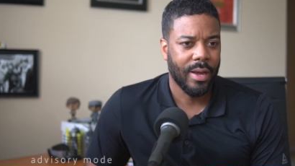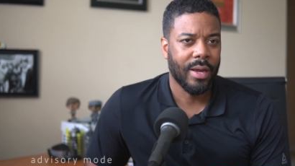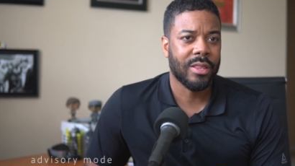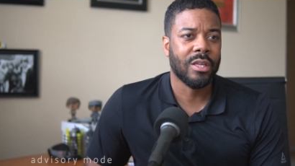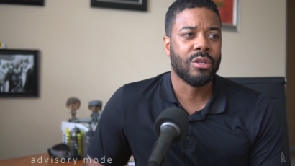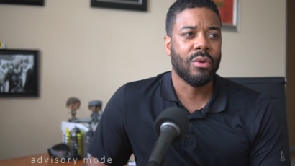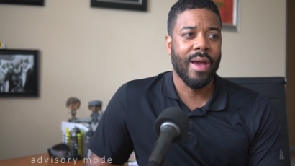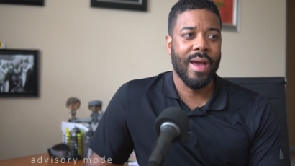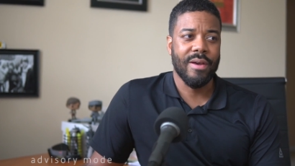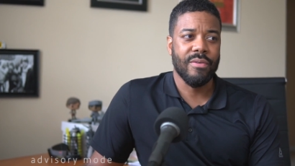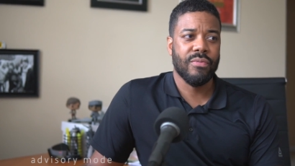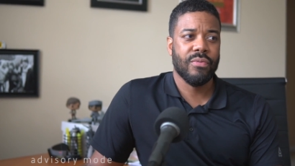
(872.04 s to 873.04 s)
think you
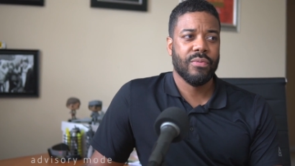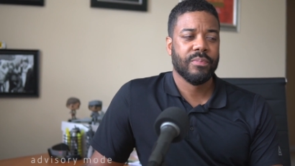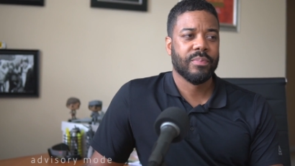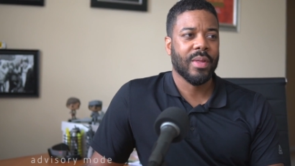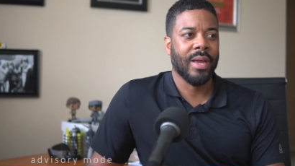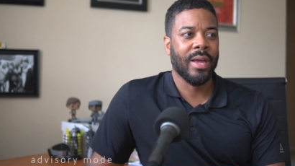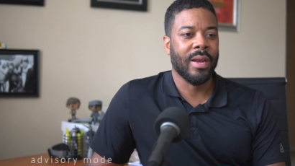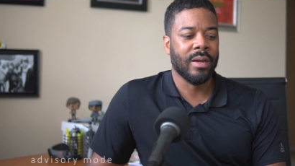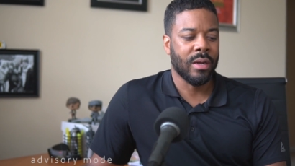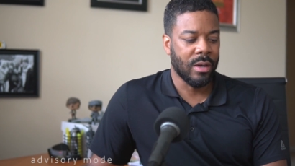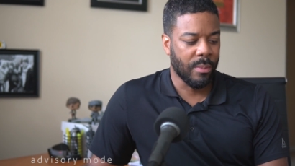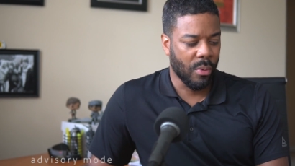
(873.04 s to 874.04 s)
have. And
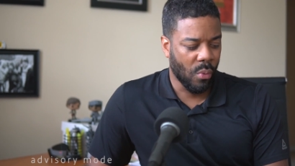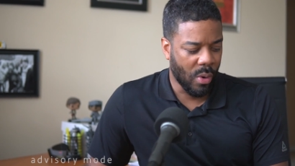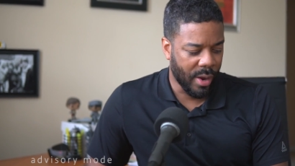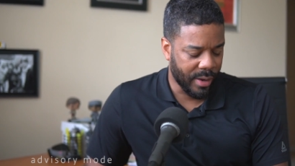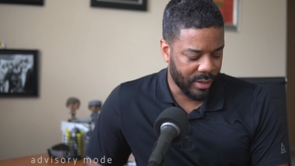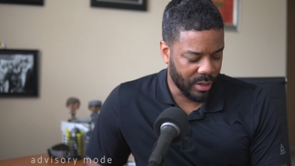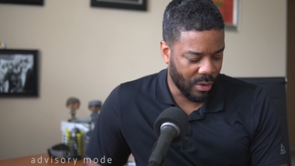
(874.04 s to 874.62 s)
number one,